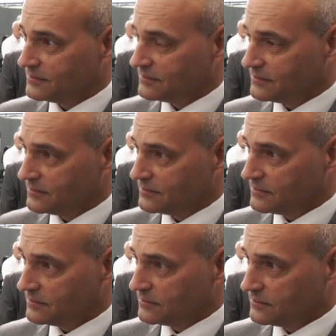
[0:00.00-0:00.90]

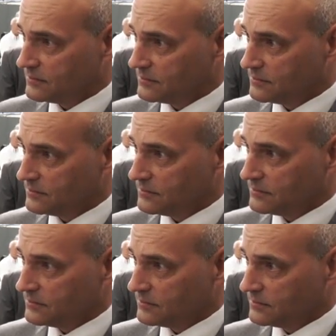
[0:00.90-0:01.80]

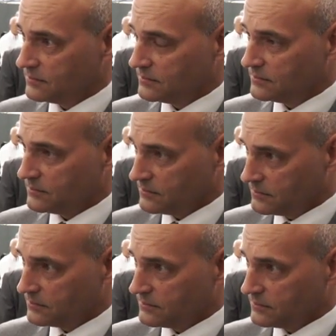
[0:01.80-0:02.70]

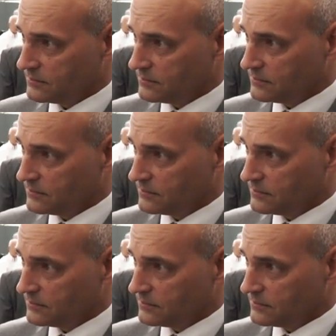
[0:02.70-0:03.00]
(not speaking)